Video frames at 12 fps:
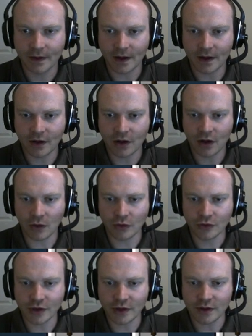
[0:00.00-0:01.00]
In a
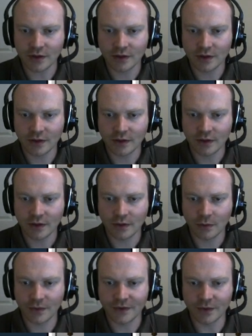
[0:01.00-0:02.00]
cauldron,
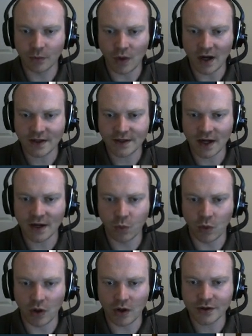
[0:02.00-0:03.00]
some white dyed
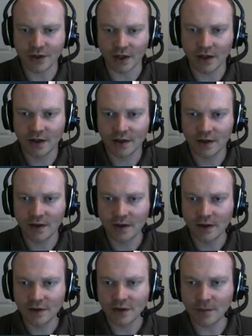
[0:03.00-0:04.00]
water
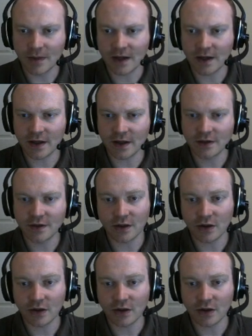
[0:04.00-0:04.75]
to make it into...